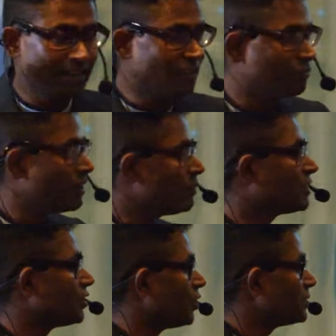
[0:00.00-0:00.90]

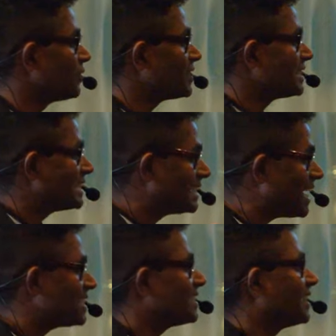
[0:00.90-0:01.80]
confirmatory observation,
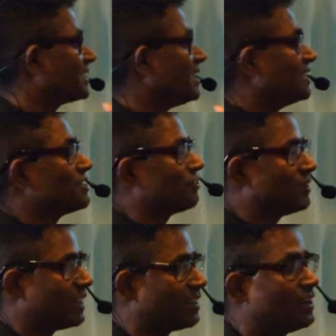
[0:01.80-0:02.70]
that's like tons of
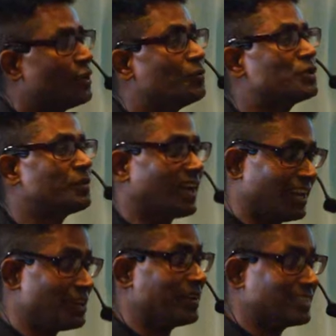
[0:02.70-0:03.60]
data, which we
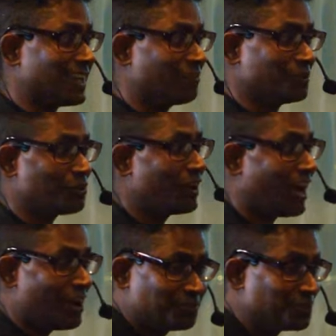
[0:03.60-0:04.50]
anyways have. We don't
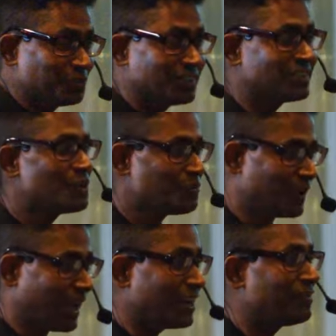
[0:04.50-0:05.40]
have to do this.
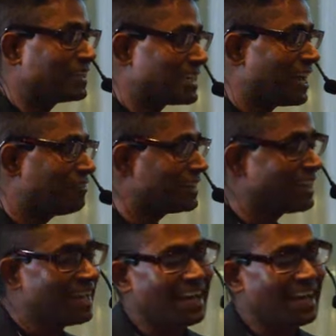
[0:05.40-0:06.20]
We anyways have it.